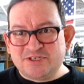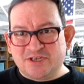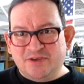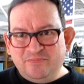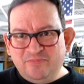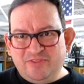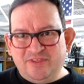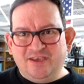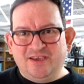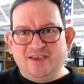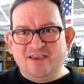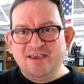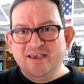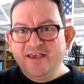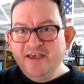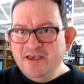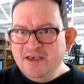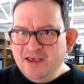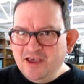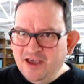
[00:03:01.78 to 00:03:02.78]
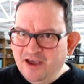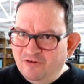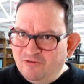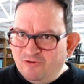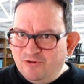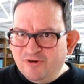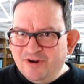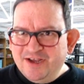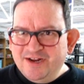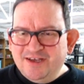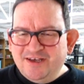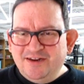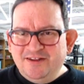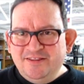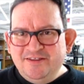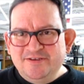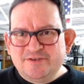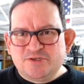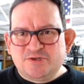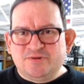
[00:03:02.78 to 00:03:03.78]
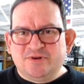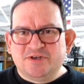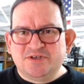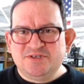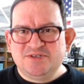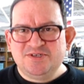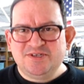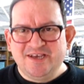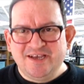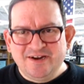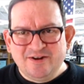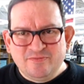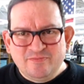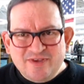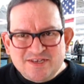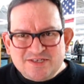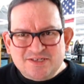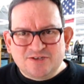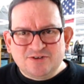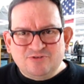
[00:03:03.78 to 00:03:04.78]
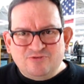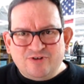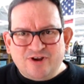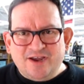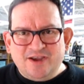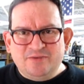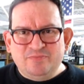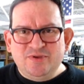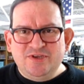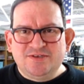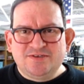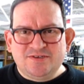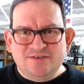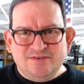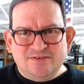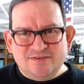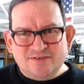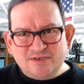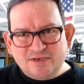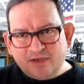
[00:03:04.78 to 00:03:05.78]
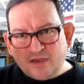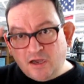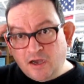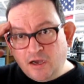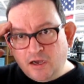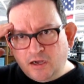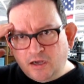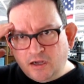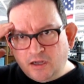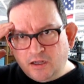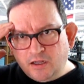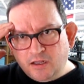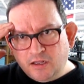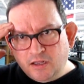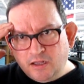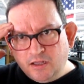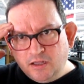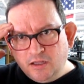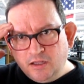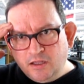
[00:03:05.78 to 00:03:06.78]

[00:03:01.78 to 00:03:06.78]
something right out of the instructions and you're missing track pieces. It's like, oh,